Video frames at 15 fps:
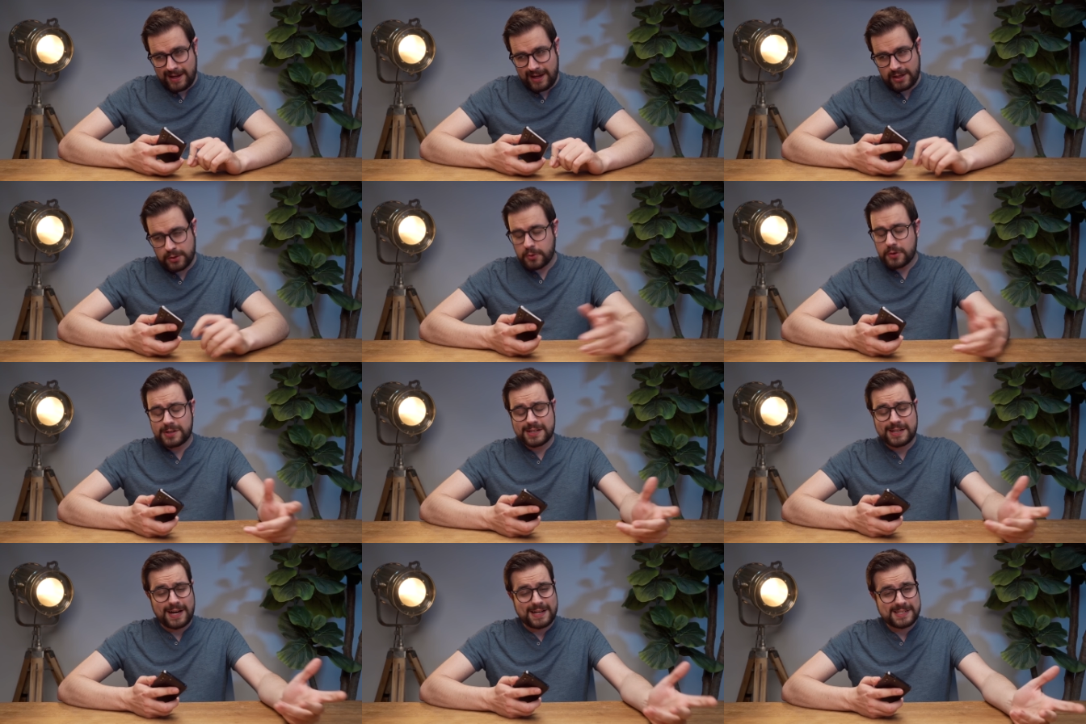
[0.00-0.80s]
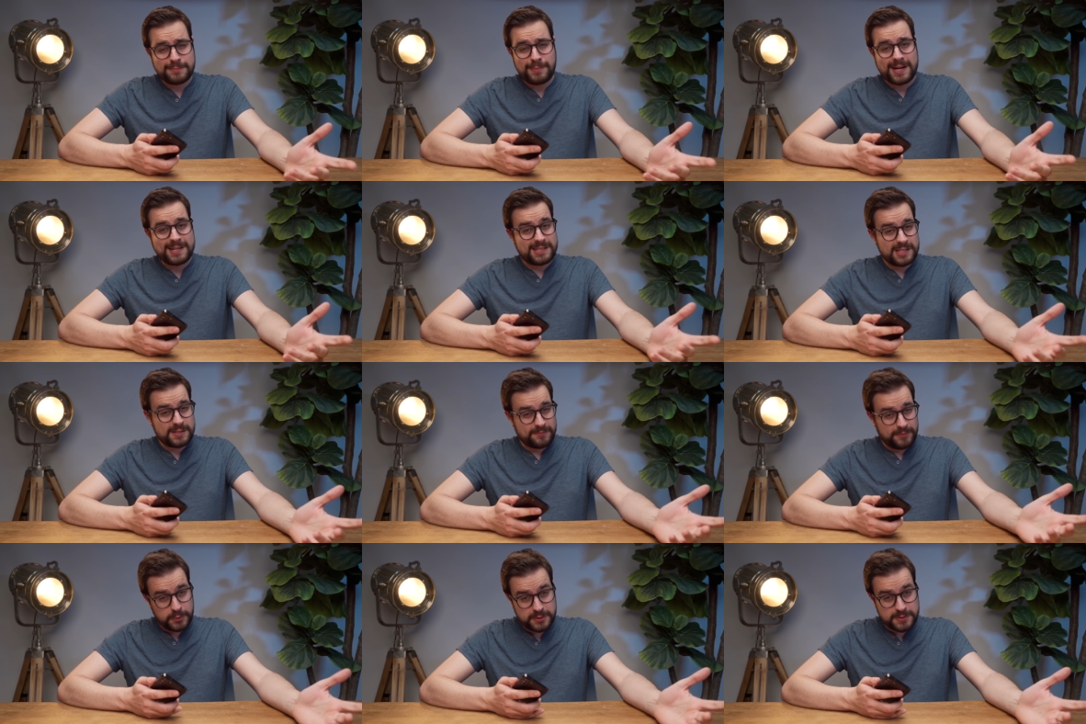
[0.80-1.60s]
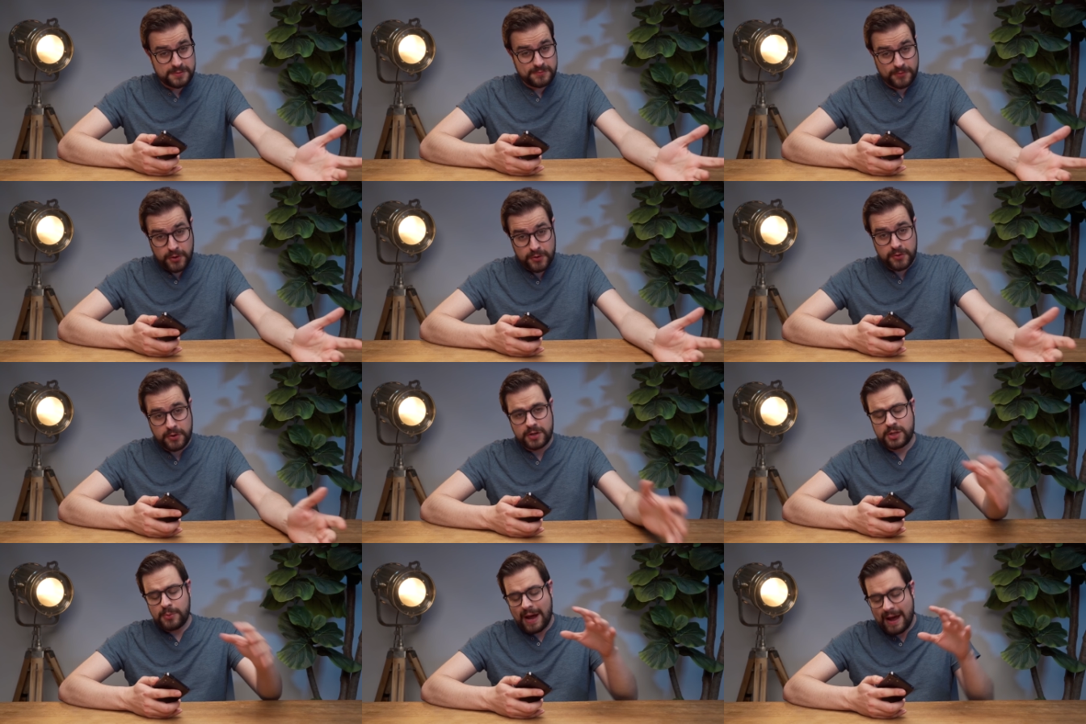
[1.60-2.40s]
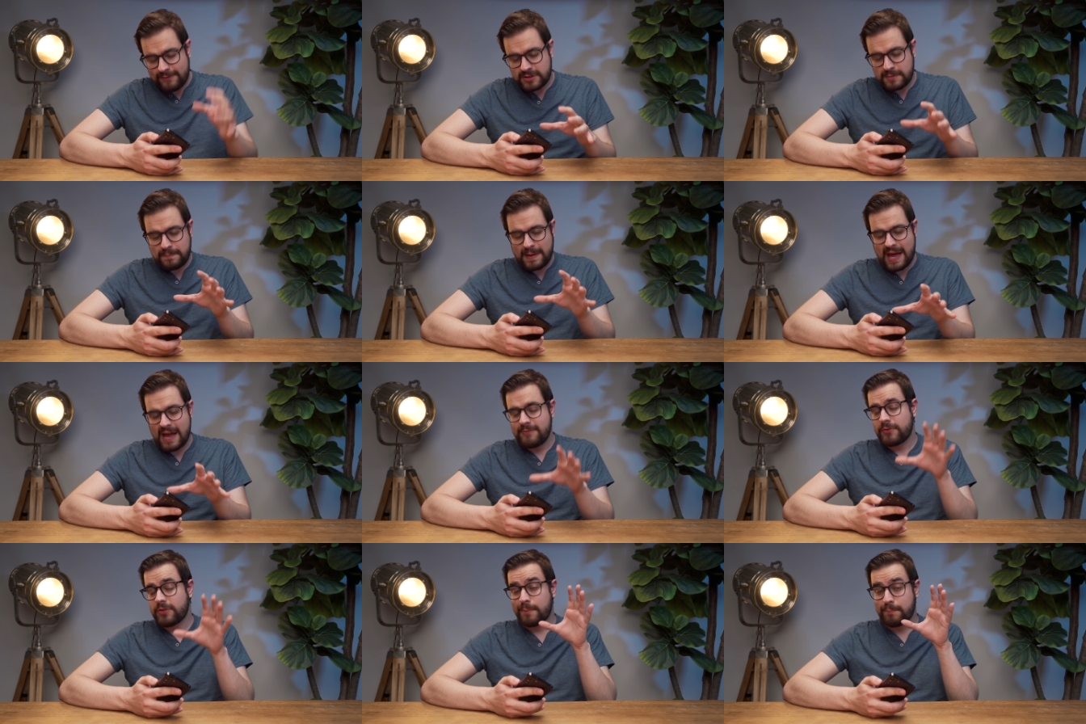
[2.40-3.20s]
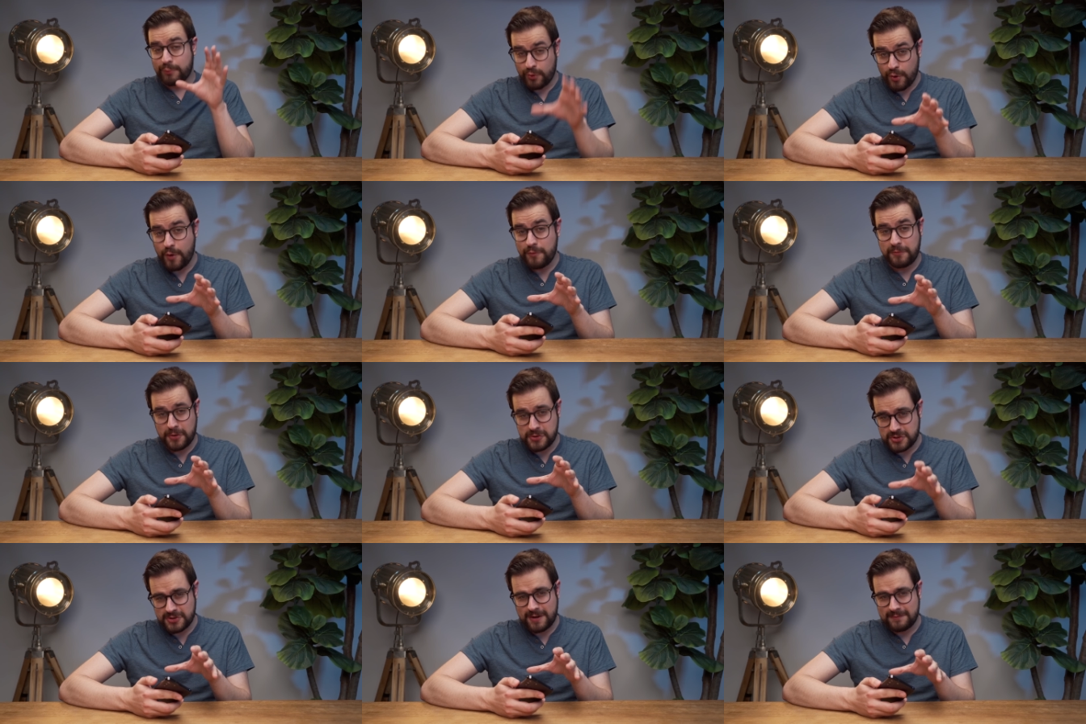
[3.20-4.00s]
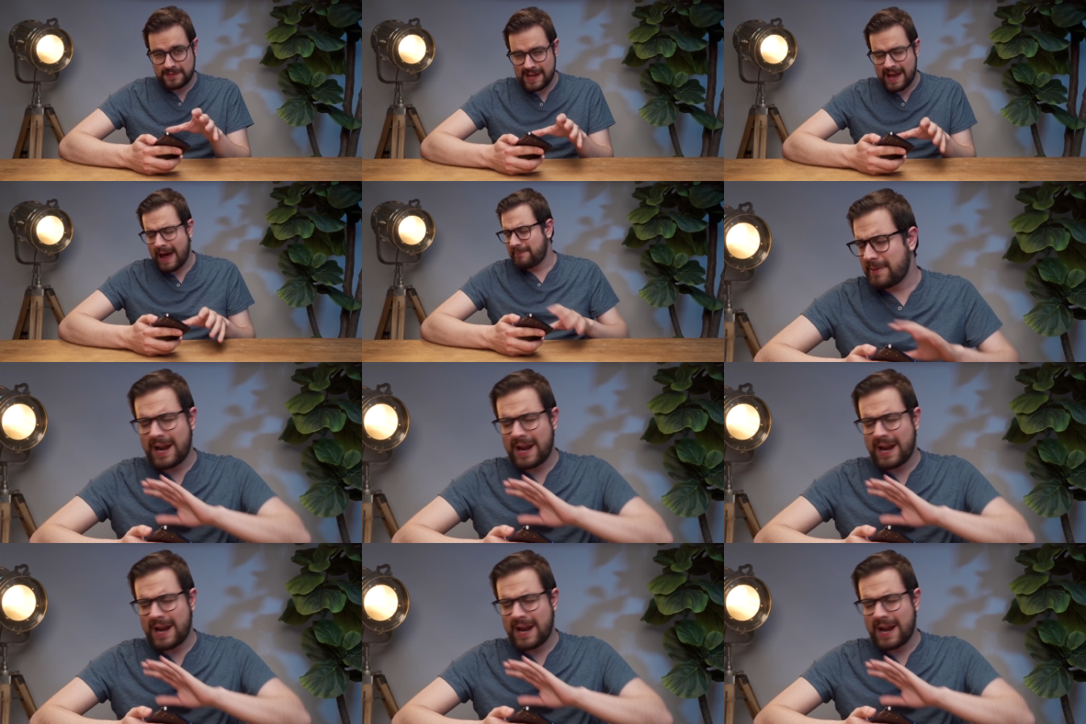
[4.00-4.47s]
In order to customize these folders further, you have to pay for the pro version of the app.